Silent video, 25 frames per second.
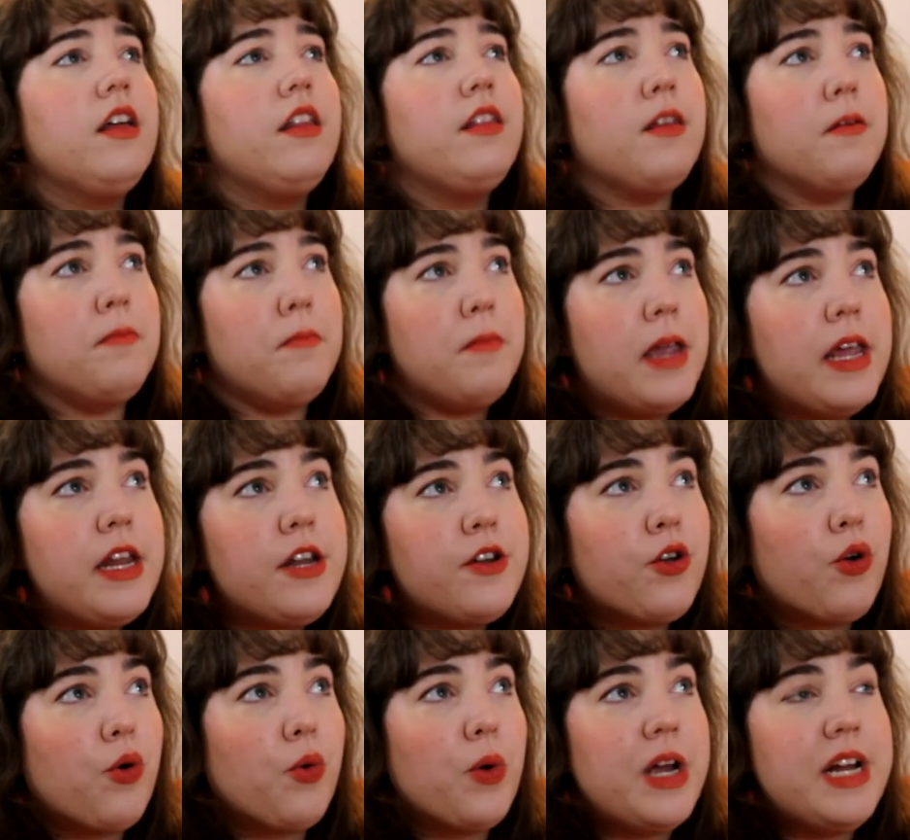the
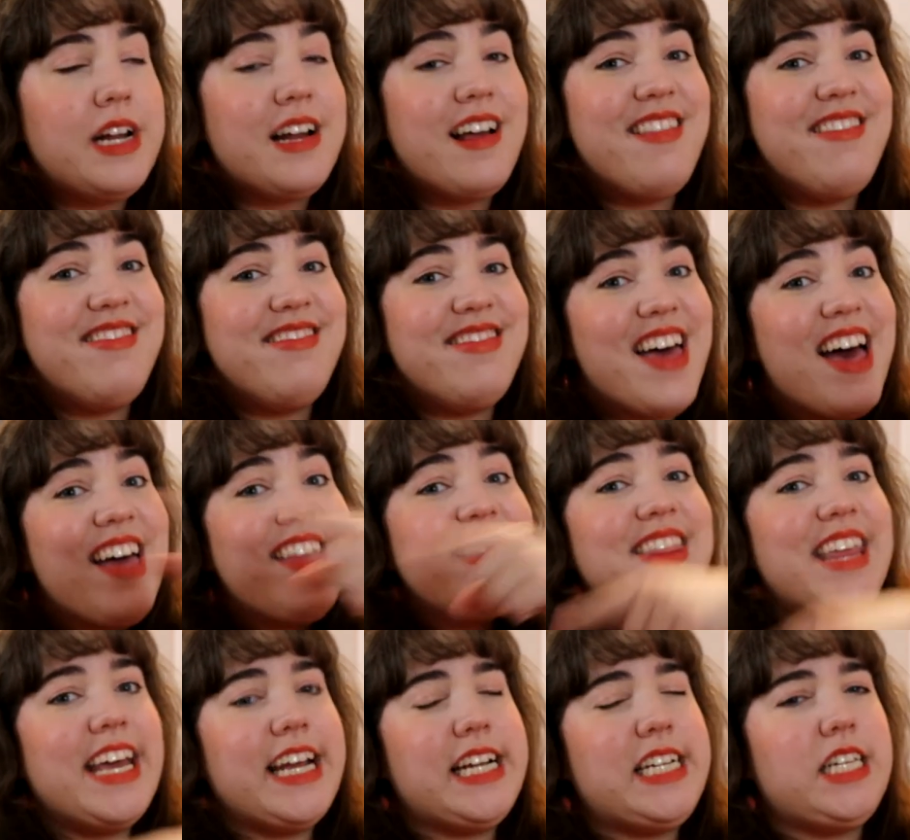meet and greet, and
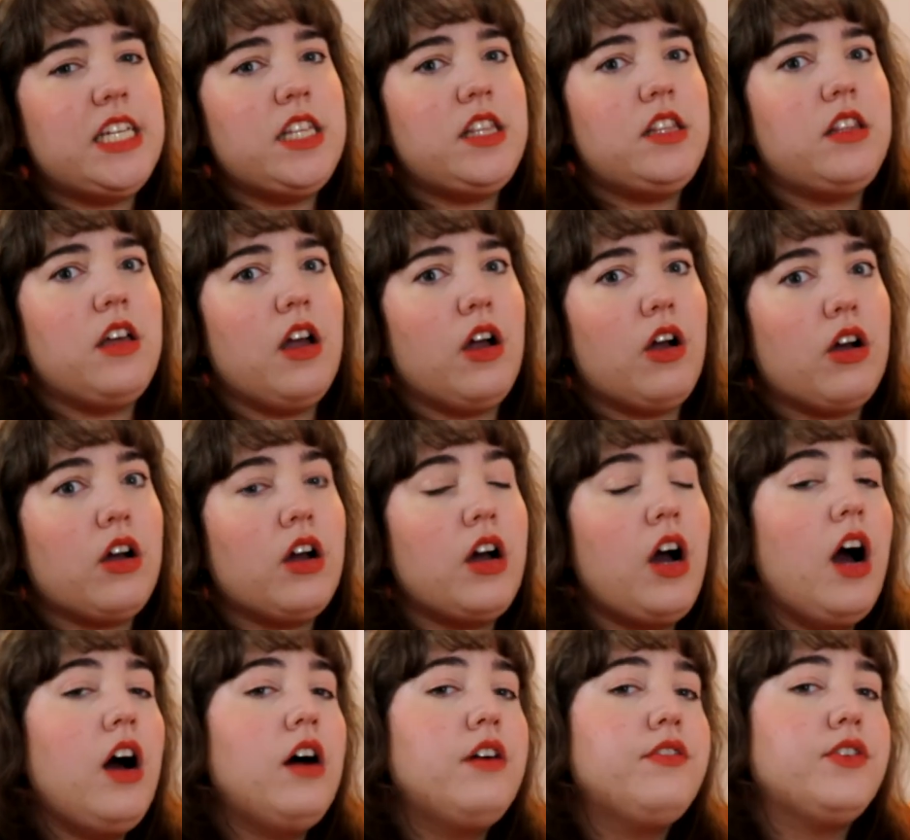then they did their
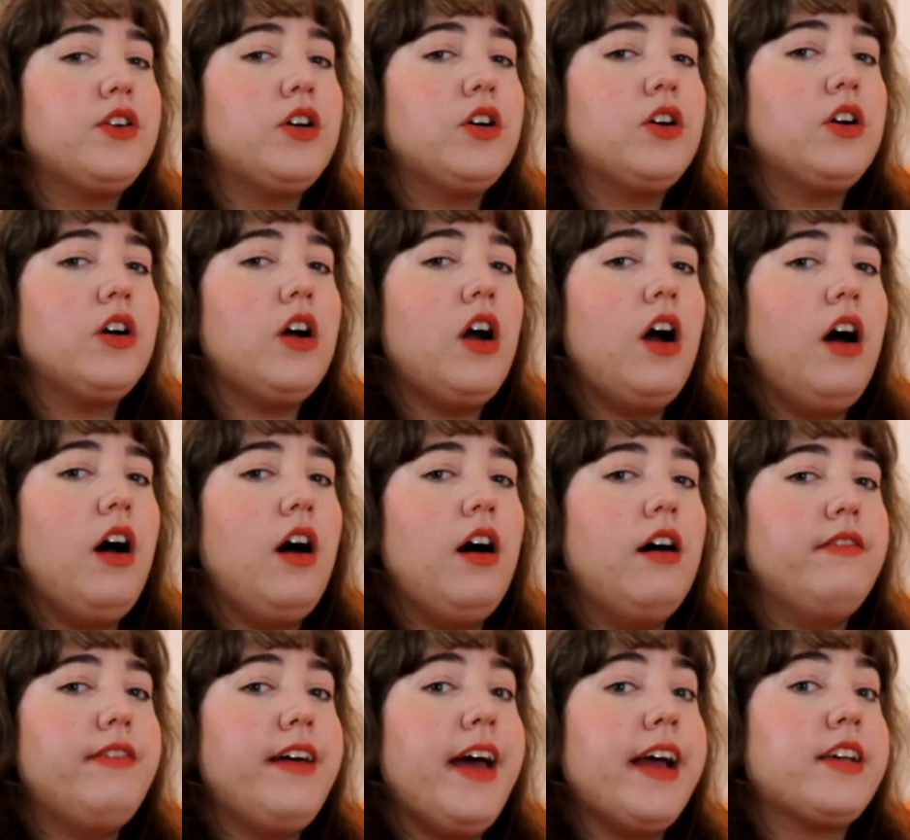cover
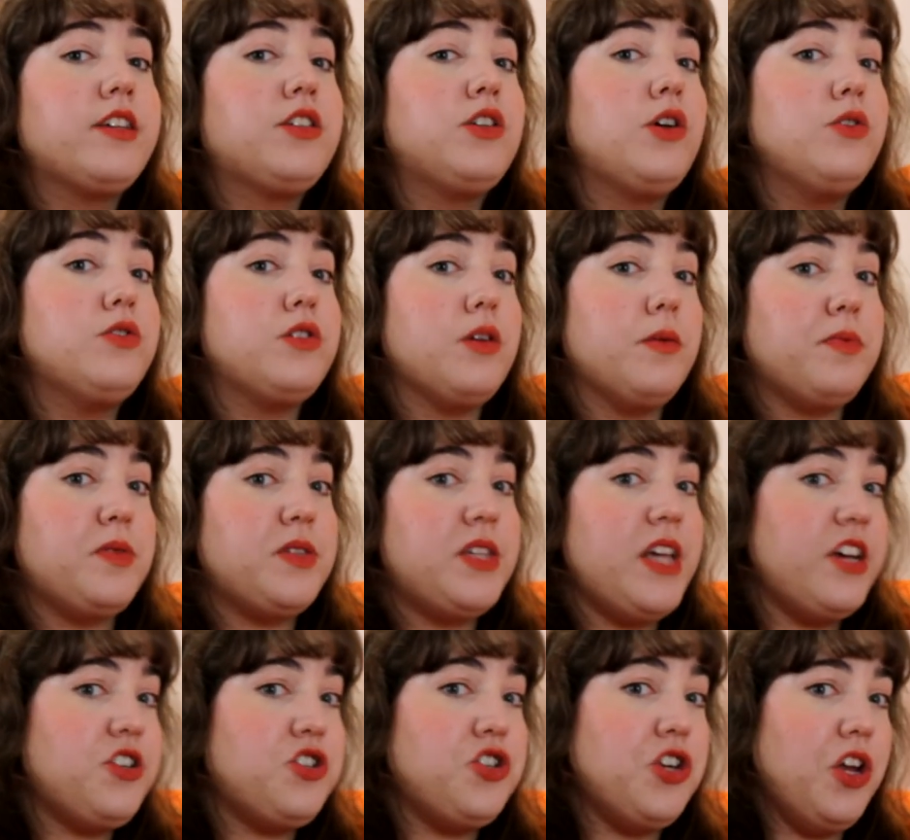of EXO's
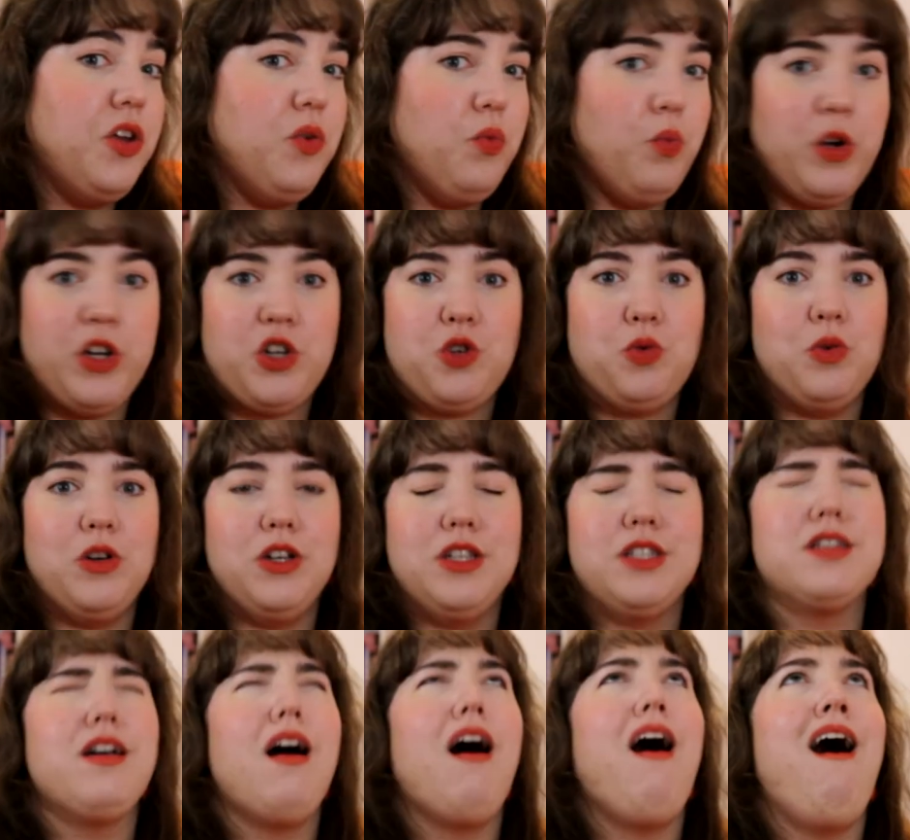Obsession, which
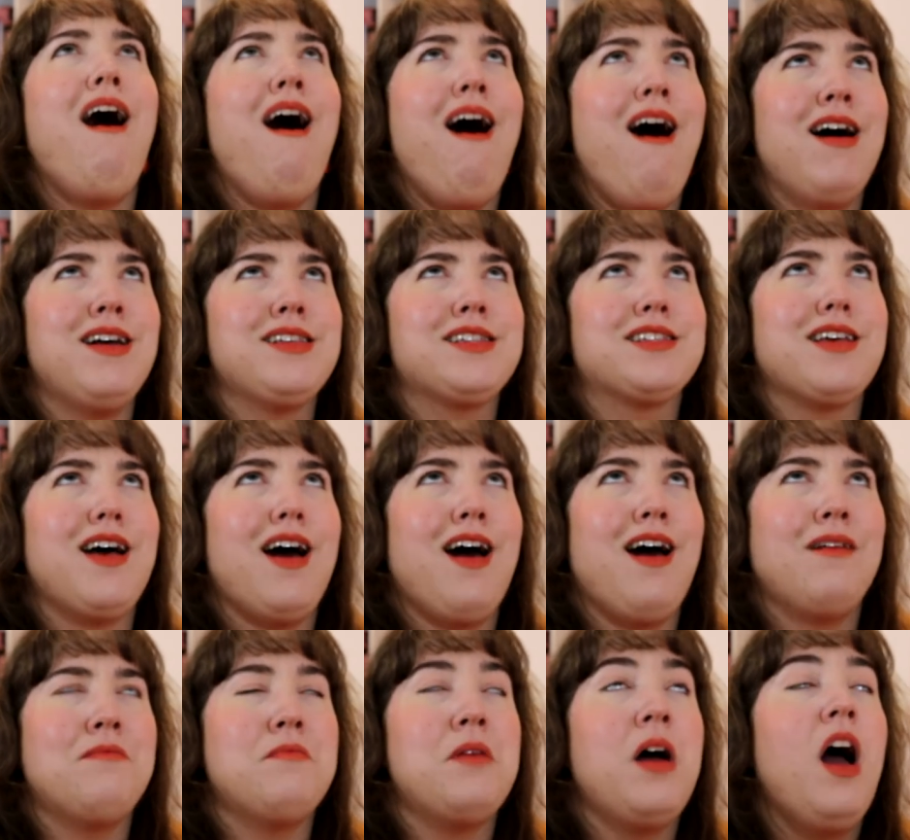was
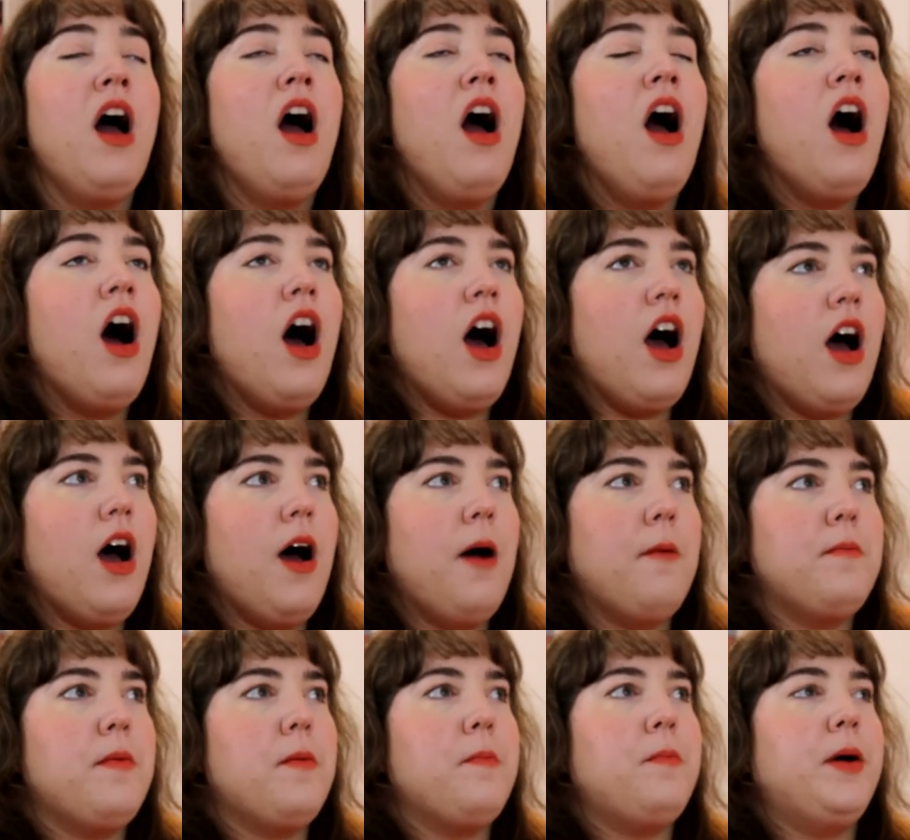
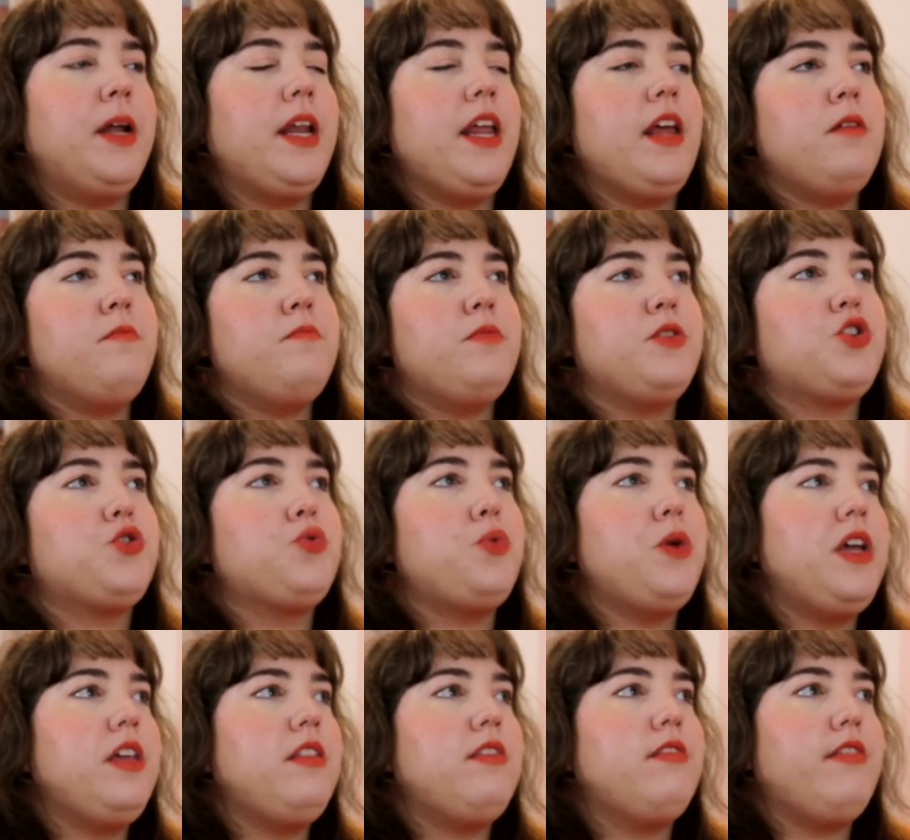awesome. But in
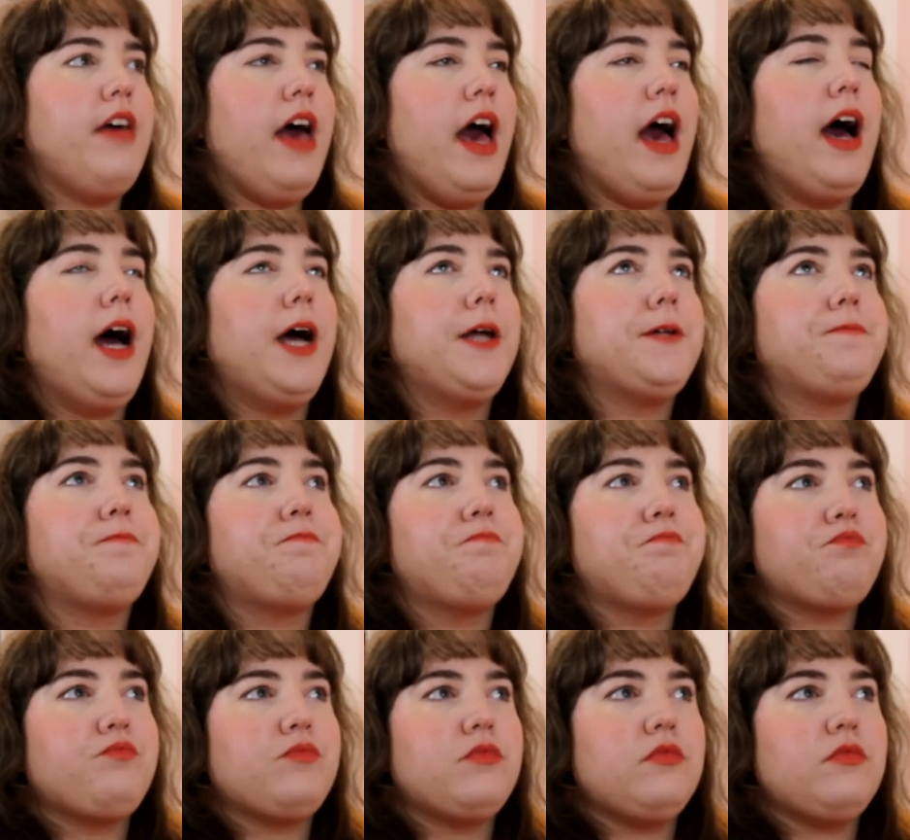between that,